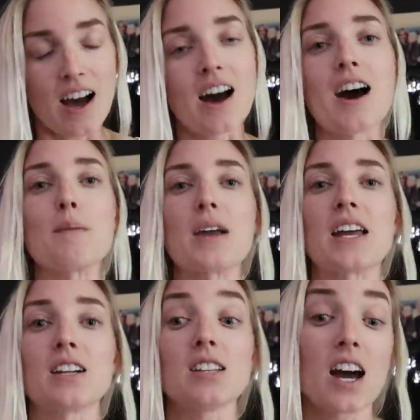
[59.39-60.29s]

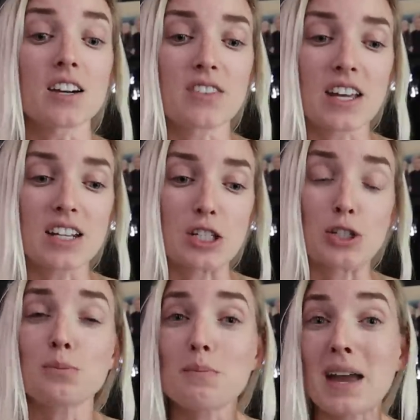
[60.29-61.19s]
And a lot of it
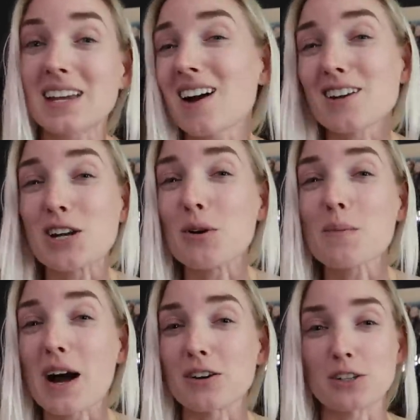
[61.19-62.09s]
you may not know
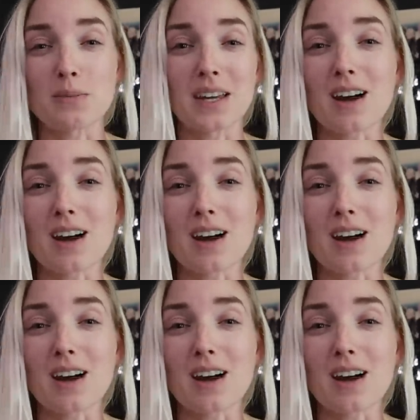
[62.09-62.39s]
about. You may